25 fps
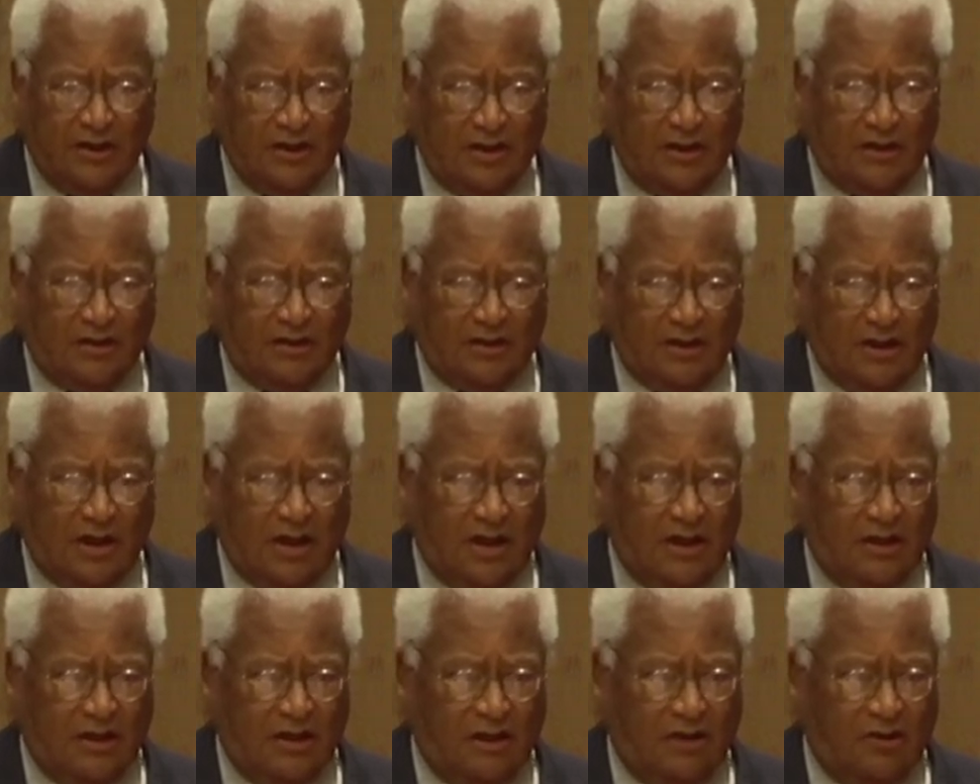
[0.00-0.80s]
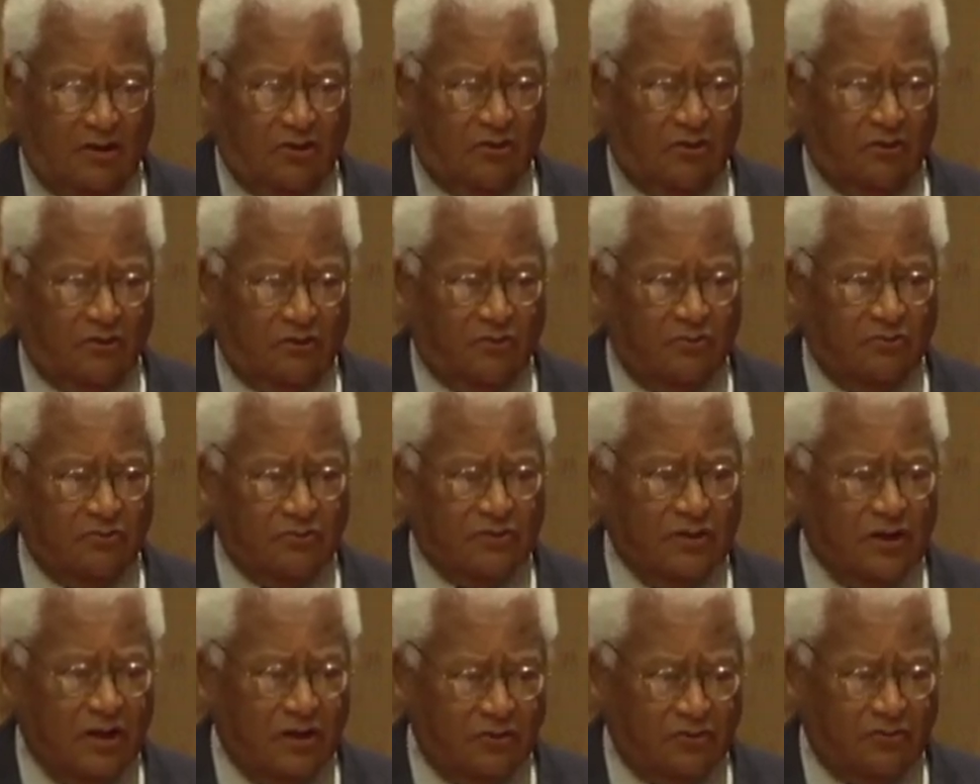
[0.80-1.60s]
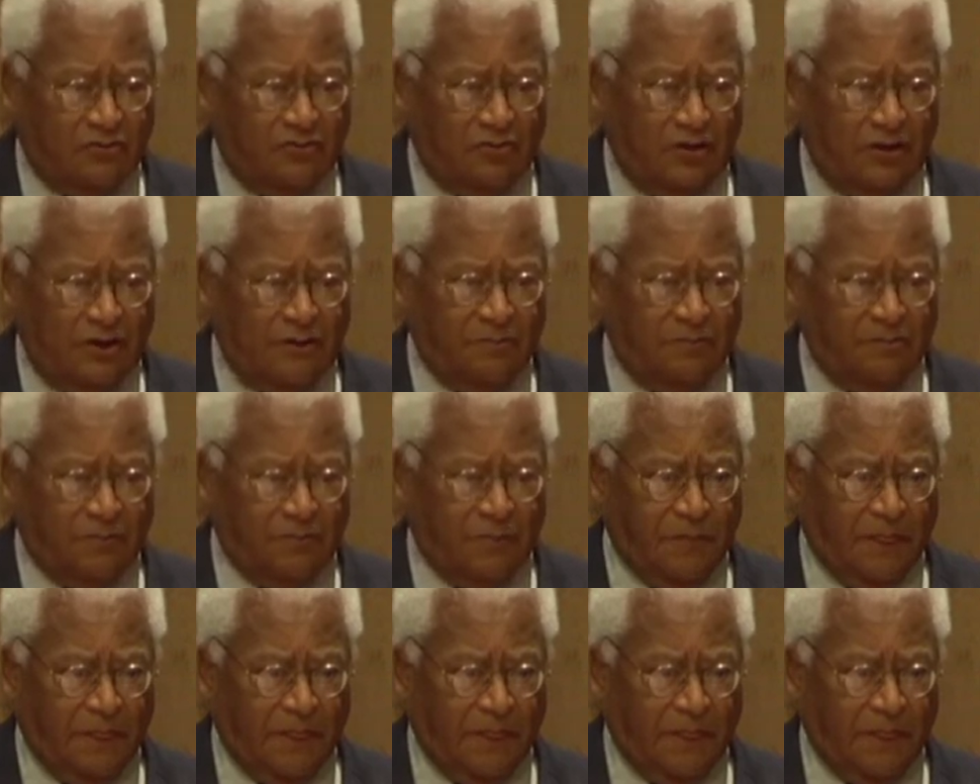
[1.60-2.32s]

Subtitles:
and in your own country.